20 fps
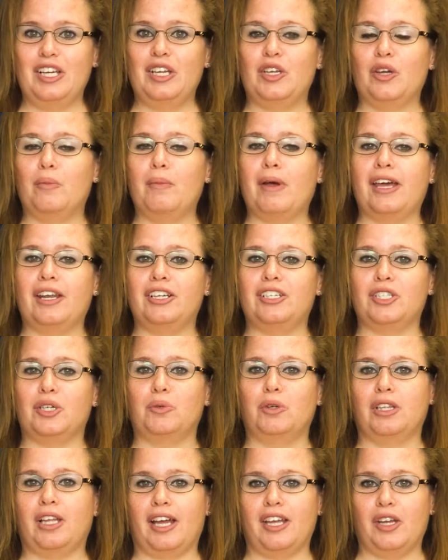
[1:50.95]
Your manager
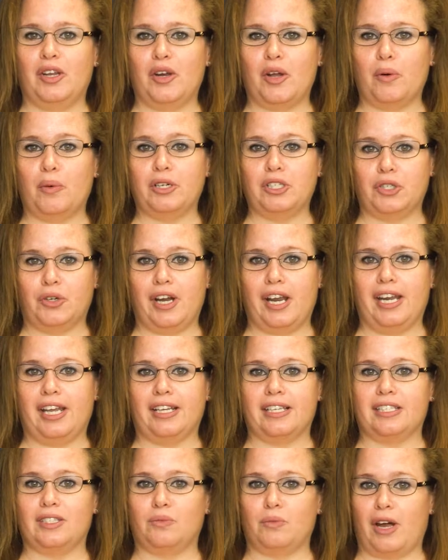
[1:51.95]
will let you know what training
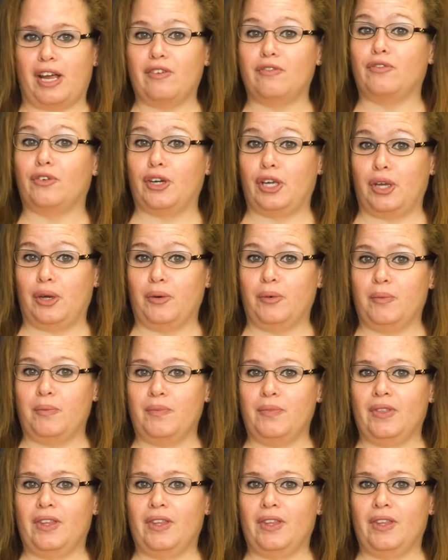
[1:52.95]
is right for you.